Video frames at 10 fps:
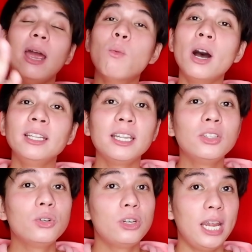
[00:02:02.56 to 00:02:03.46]
I
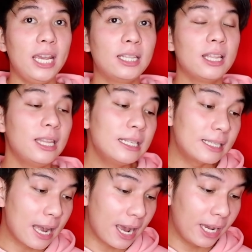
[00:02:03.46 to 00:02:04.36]
wanted to create a
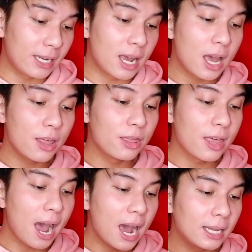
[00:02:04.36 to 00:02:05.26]
design
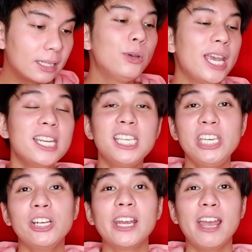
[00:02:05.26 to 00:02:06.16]
that you can
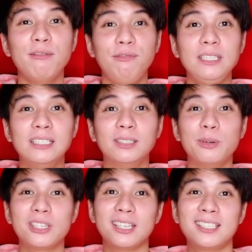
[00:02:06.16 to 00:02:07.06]
hear and feel,
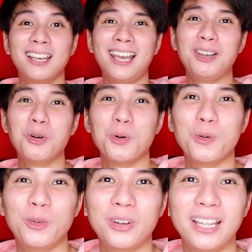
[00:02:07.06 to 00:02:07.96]
which is, hello.